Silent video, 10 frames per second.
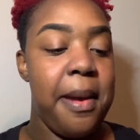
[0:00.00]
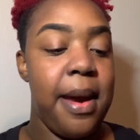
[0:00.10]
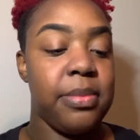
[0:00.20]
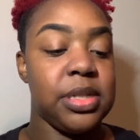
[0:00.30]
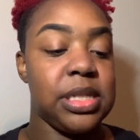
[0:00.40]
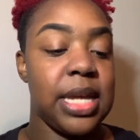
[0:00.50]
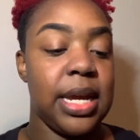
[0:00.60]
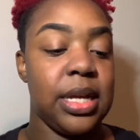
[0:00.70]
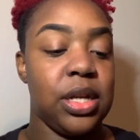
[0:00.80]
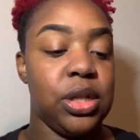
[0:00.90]
I'm just
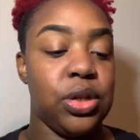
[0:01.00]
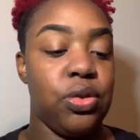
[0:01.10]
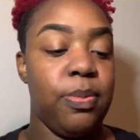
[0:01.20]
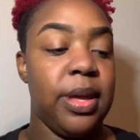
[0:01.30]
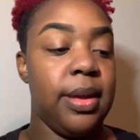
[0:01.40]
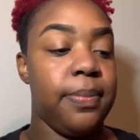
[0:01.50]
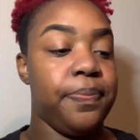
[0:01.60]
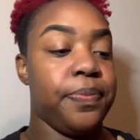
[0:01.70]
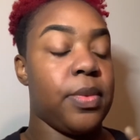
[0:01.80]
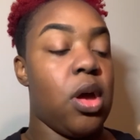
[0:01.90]
taking a little bit
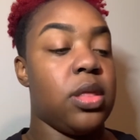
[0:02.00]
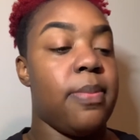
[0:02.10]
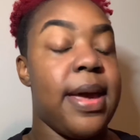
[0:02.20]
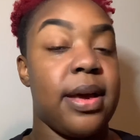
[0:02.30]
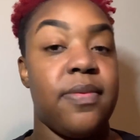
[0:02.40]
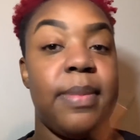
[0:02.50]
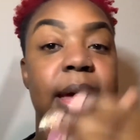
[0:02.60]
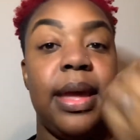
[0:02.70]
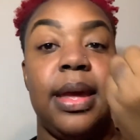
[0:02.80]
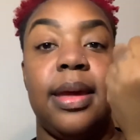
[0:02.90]
on the back of my
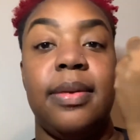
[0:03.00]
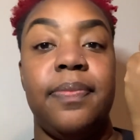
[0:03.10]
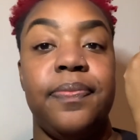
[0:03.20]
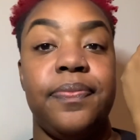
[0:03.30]
hand.